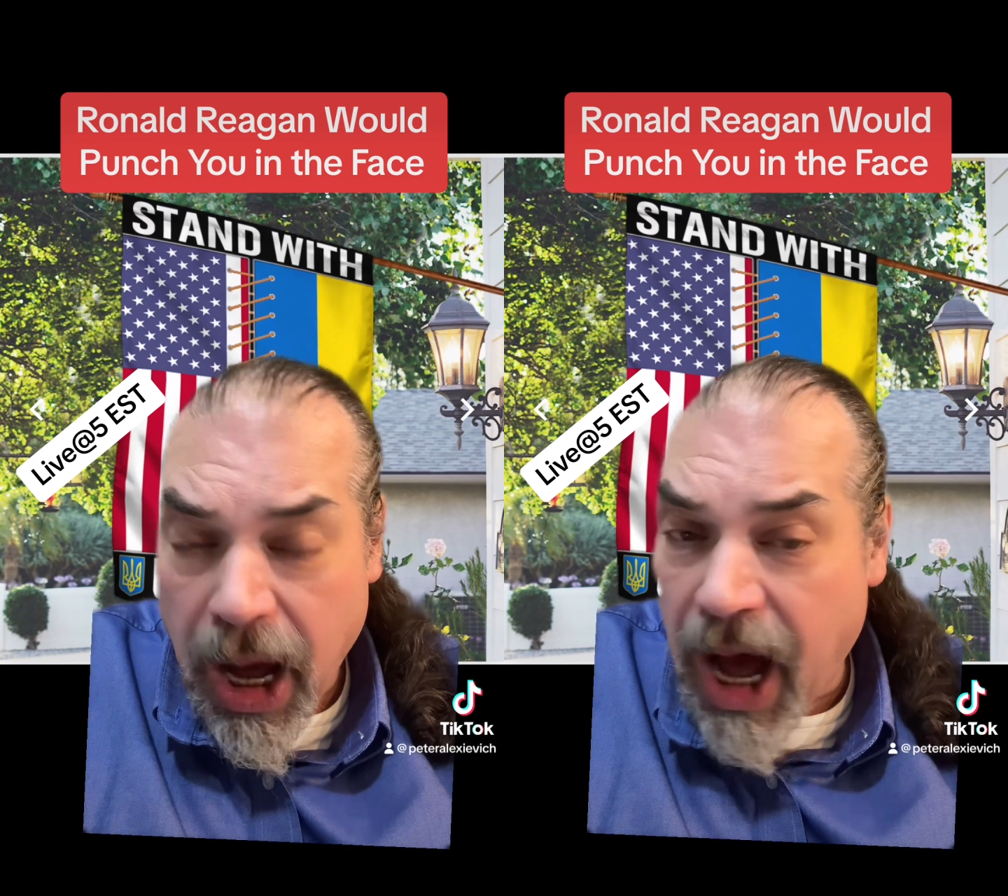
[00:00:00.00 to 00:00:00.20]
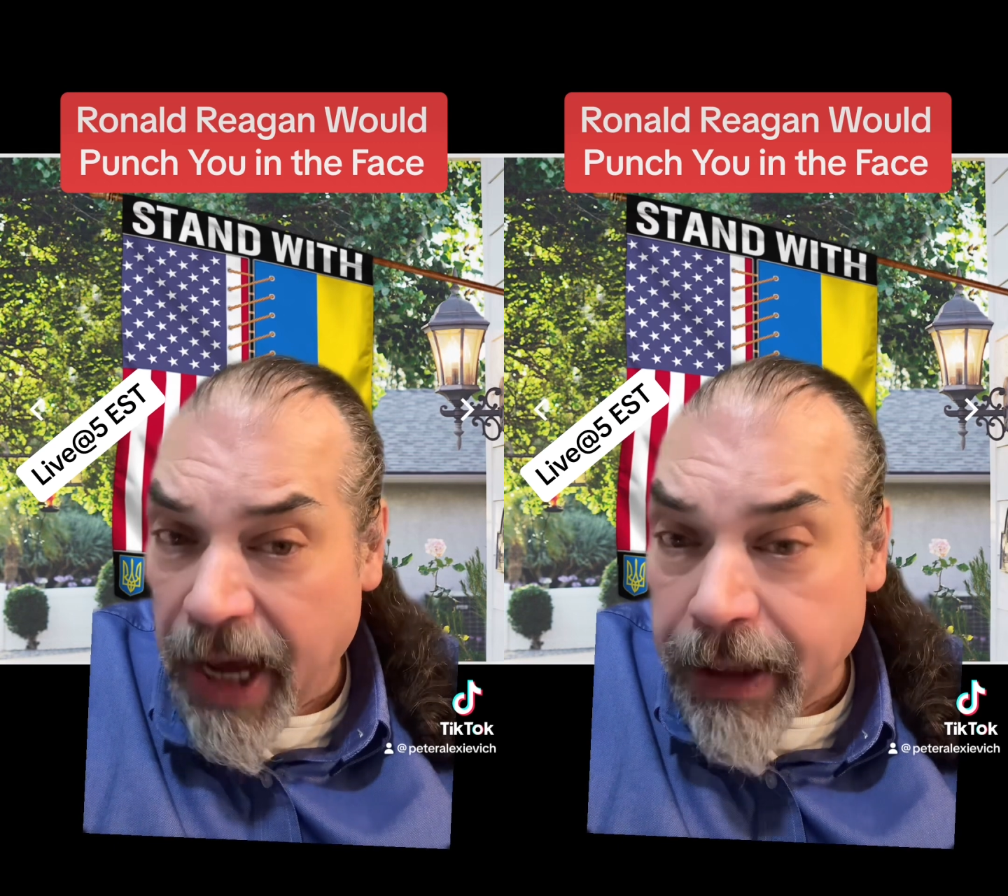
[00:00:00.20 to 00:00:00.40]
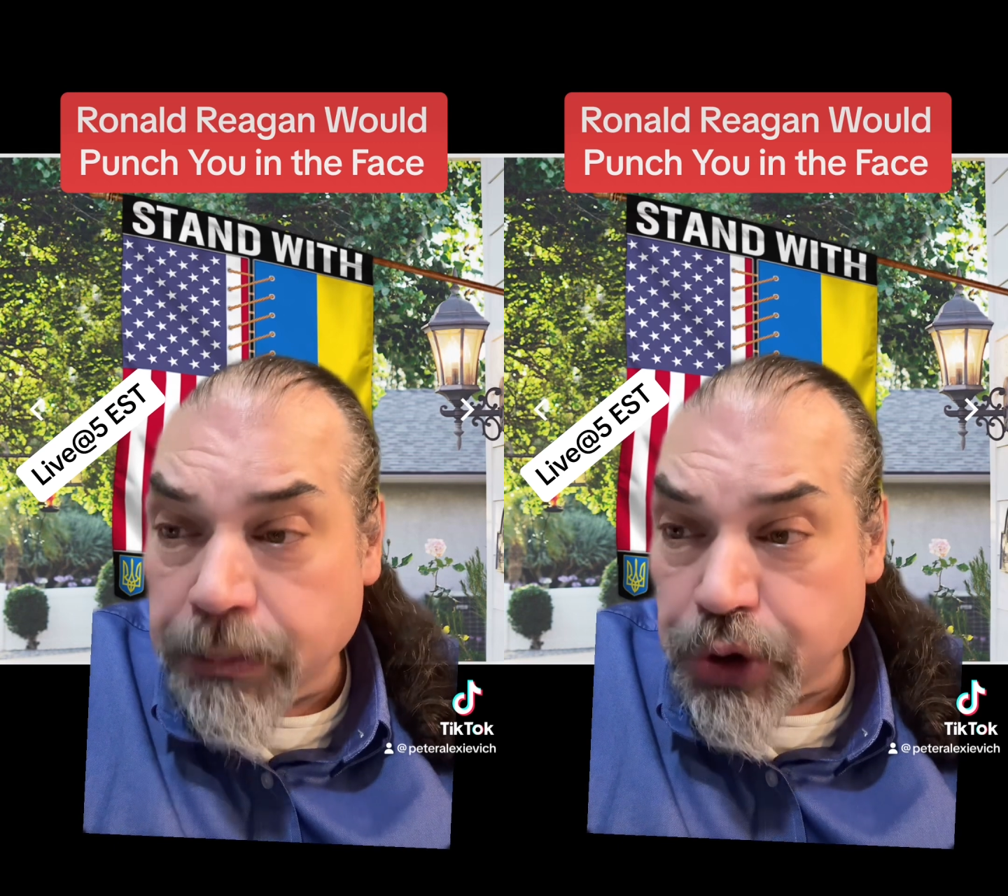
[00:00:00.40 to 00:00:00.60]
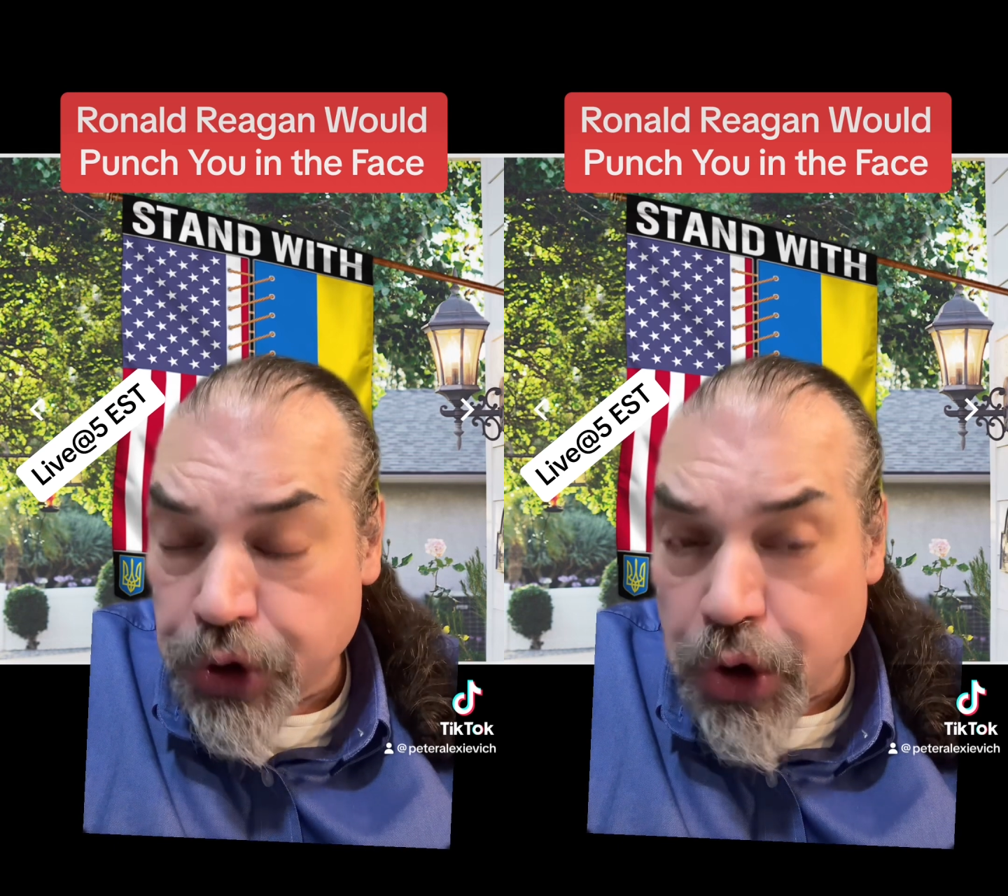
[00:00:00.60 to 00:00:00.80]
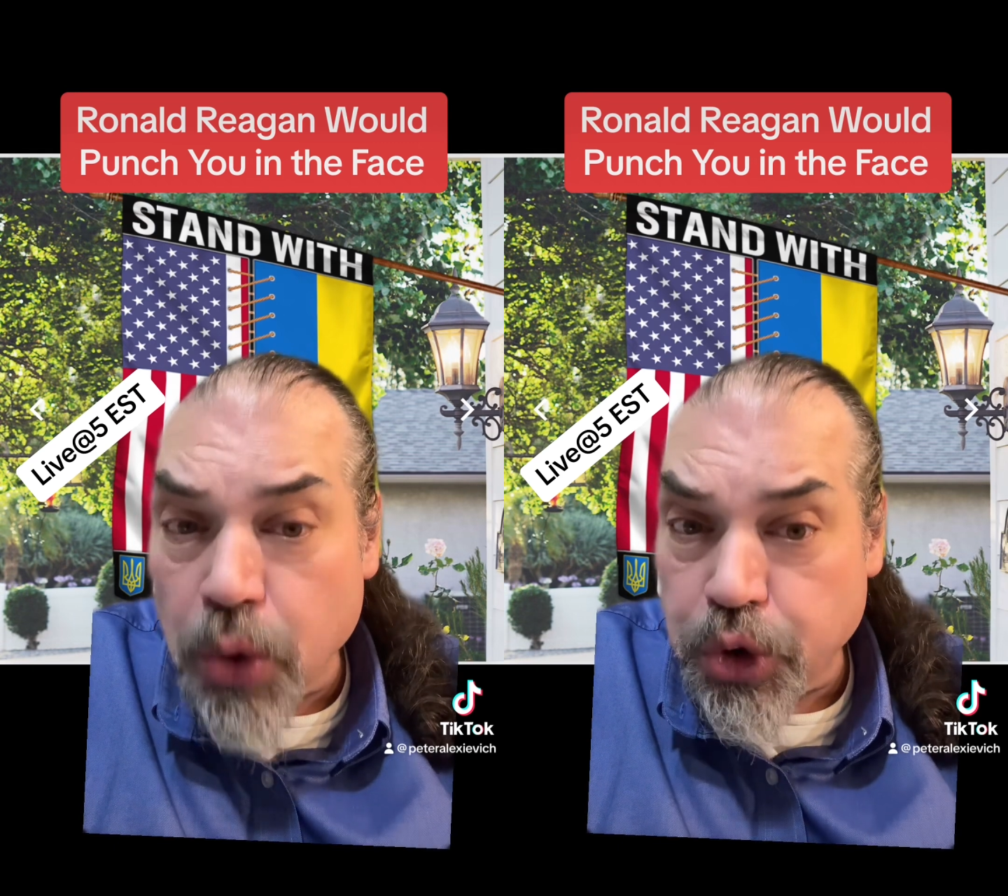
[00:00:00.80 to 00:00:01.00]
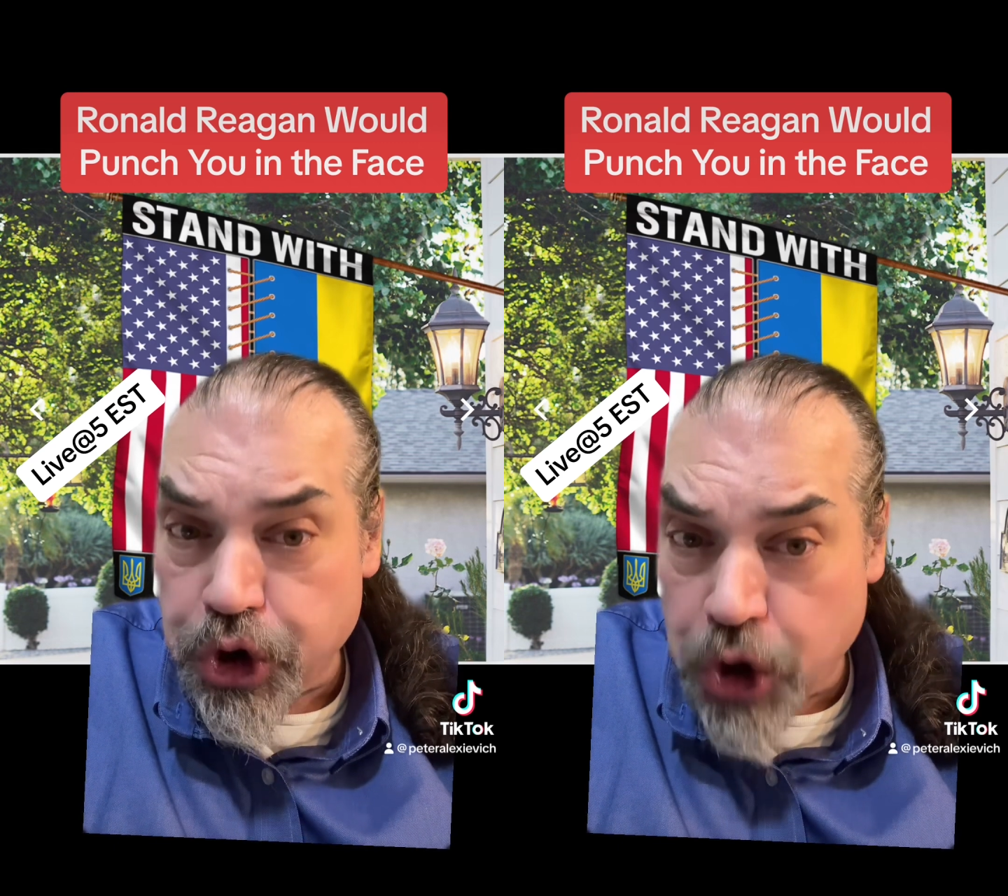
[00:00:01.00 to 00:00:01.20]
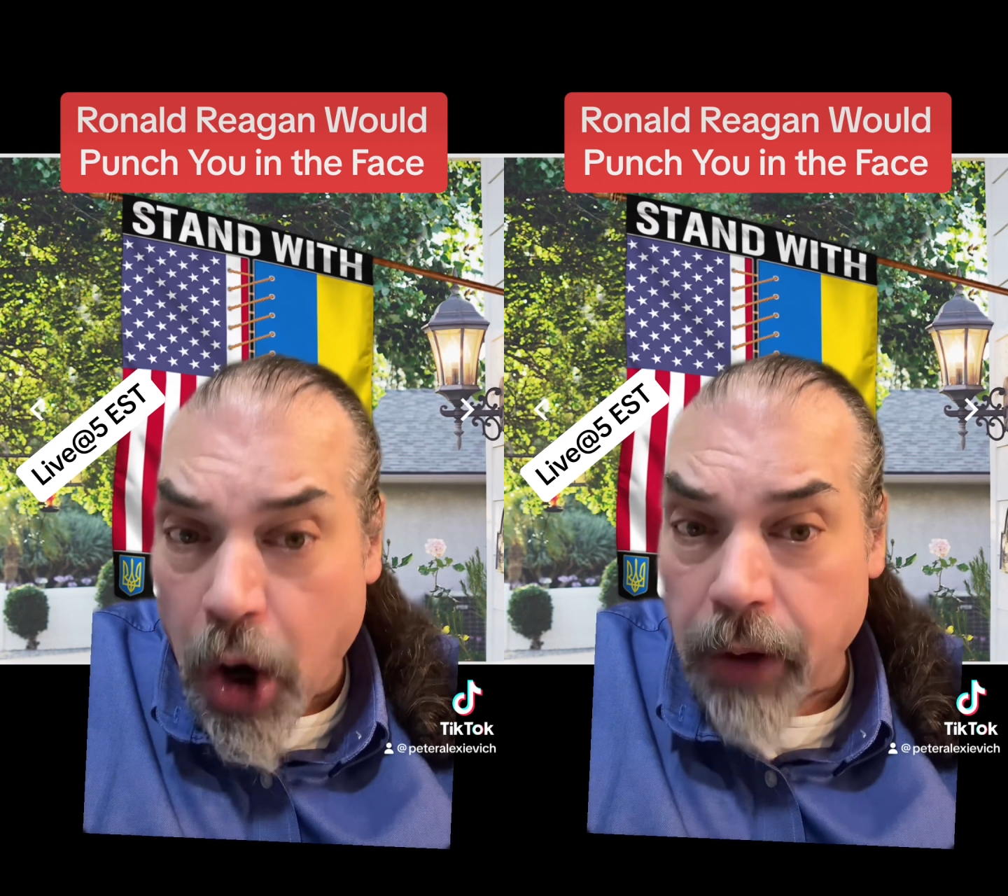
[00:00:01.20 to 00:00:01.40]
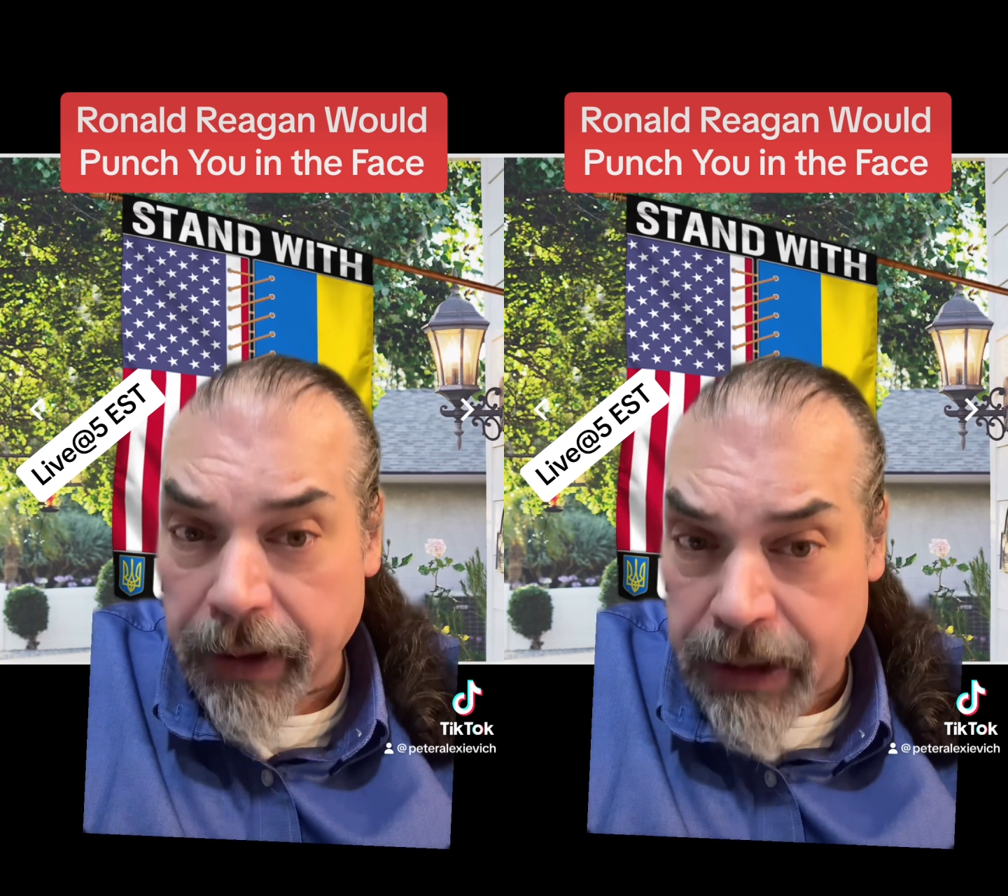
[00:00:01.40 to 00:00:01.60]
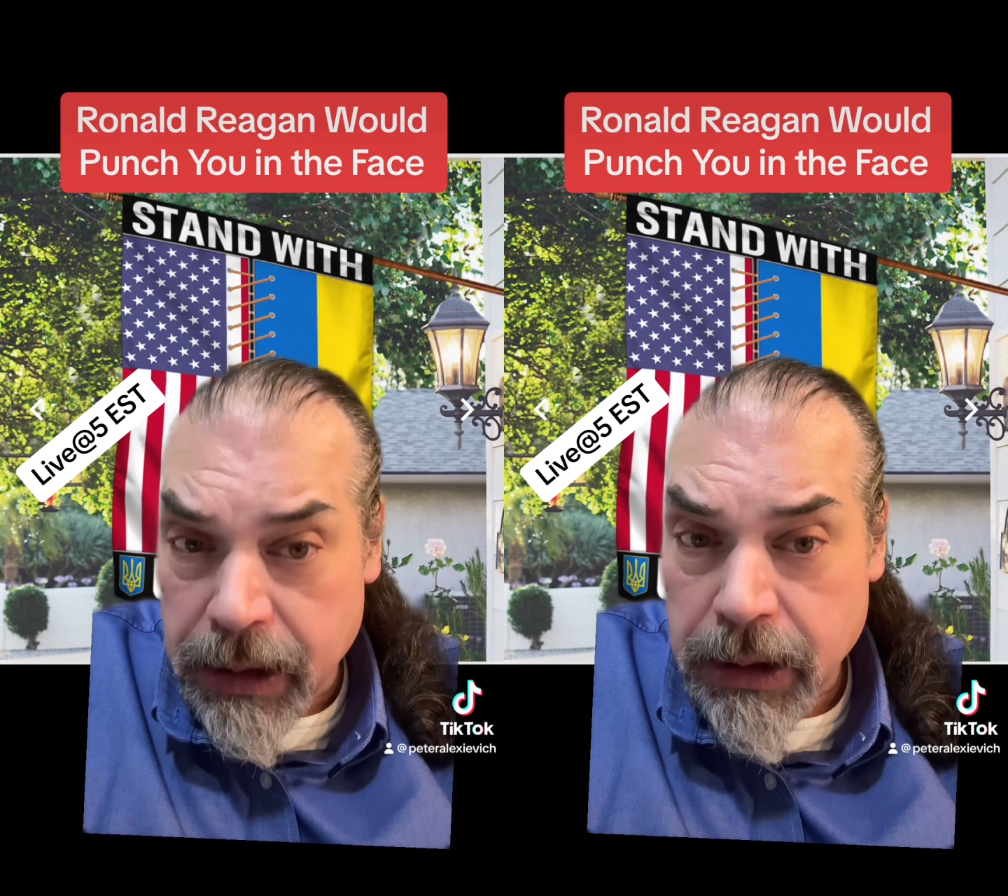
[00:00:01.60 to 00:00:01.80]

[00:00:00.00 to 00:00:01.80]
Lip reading: I am so sorry